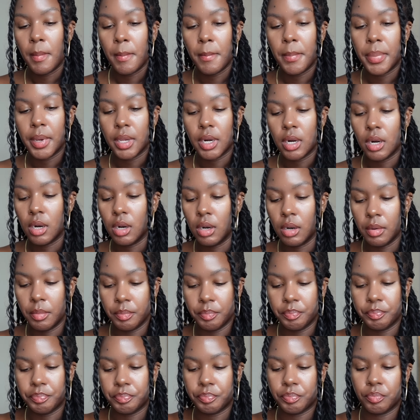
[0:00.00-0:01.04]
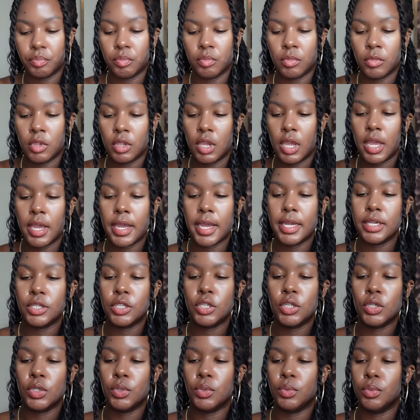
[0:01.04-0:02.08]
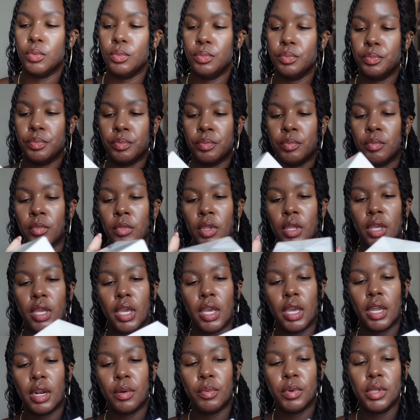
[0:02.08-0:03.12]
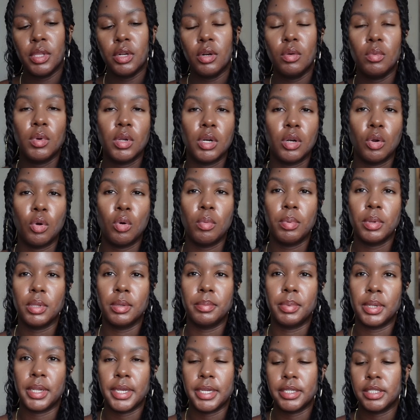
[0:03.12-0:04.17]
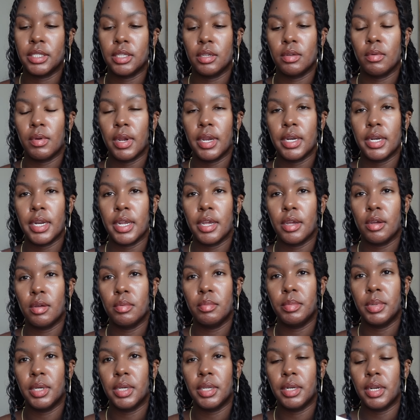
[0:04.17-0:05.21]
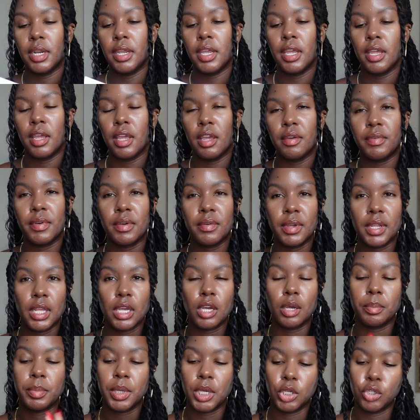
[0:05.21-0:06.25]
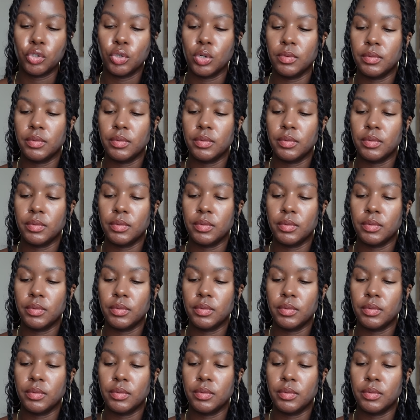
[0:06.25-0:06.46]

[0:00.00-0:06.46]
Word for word: but um I got two and I really don't want to open the plastic right now but if I find like a picture